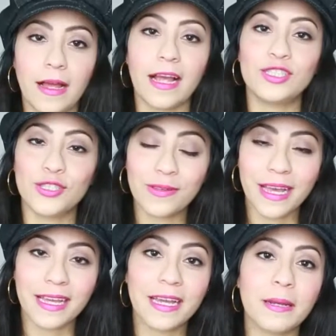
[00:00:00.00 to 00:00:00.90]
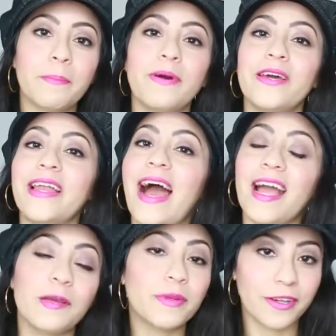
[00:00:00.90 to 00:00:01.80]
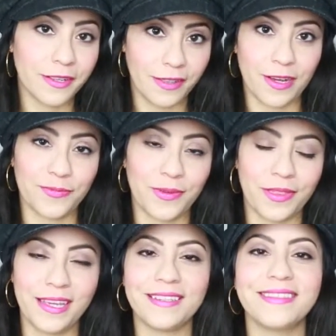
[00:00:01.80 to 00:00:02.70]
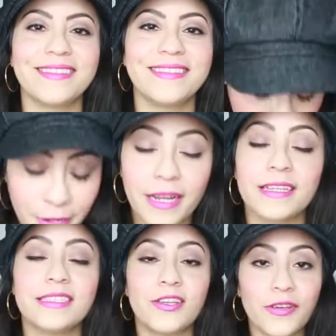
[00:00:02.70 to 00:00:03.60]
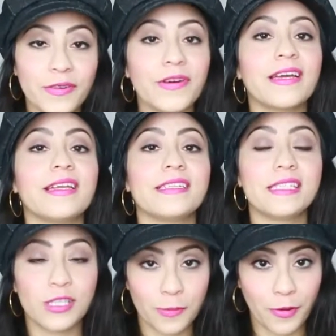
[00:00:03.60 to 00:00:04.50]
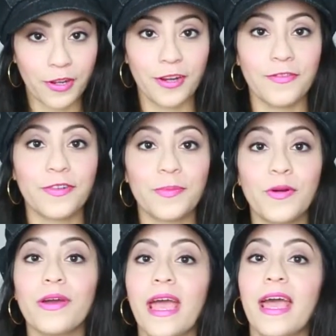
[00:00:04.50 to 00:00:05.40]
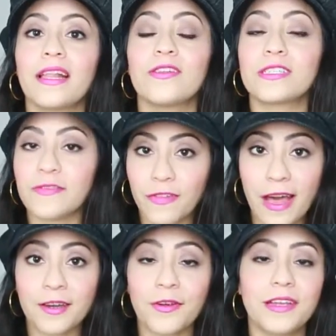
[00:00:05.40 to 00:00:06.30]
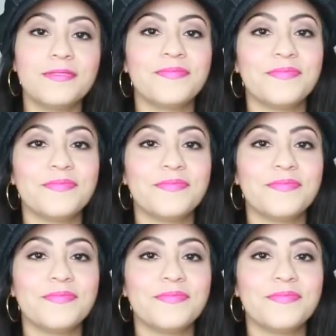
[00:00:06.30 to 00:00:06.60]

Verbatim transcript: I do like it, but I am not in love with it. But I can tell you it is super comfortable and looks flattering.